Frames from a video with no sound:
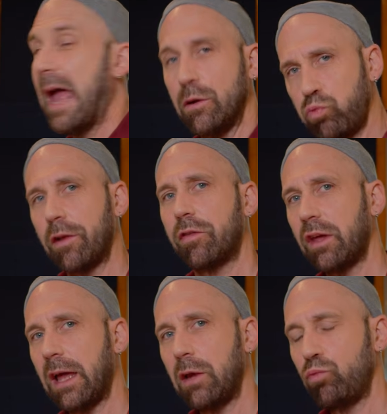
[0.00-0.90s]
And once
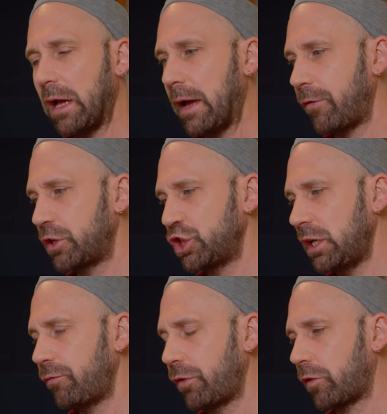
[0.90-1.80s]
again, we have
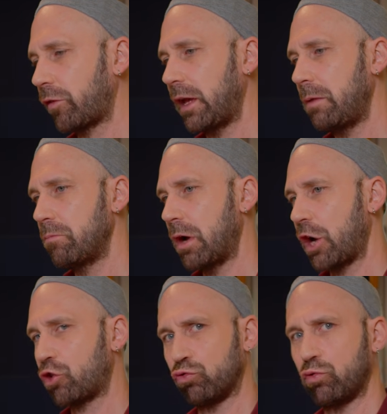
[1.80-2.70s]
achieved the same
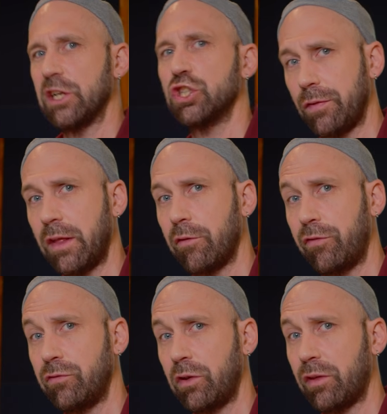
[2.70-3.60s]
aggression that the
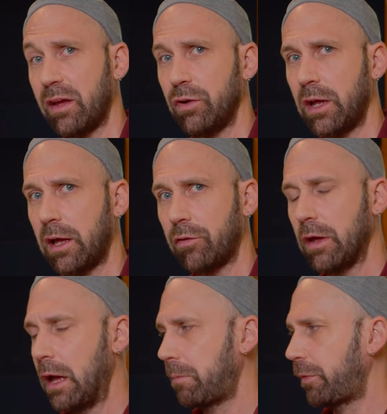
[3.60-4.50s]
57 has,
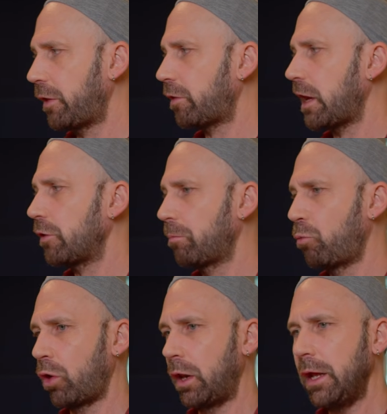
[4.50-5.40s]
but this sounds
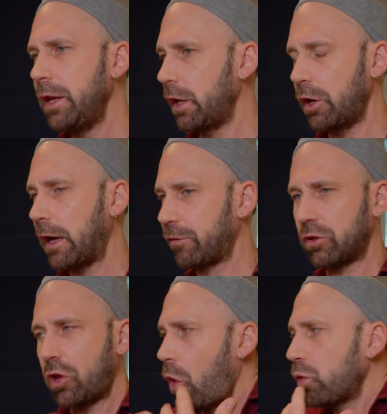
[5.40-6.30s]
more linear, has a
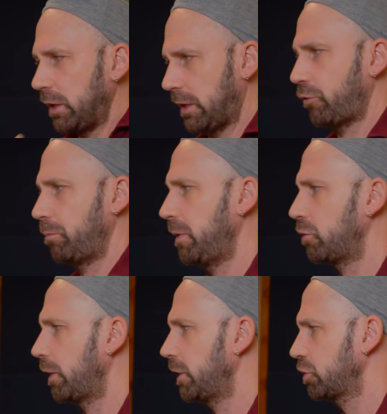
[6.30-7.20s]
totally different
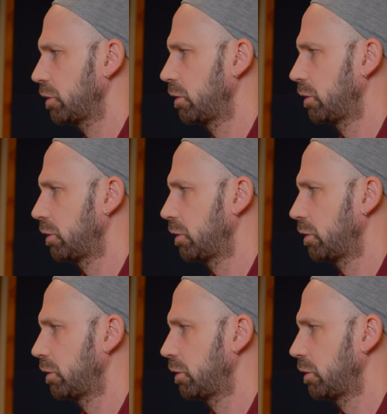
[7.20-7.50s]
mid-range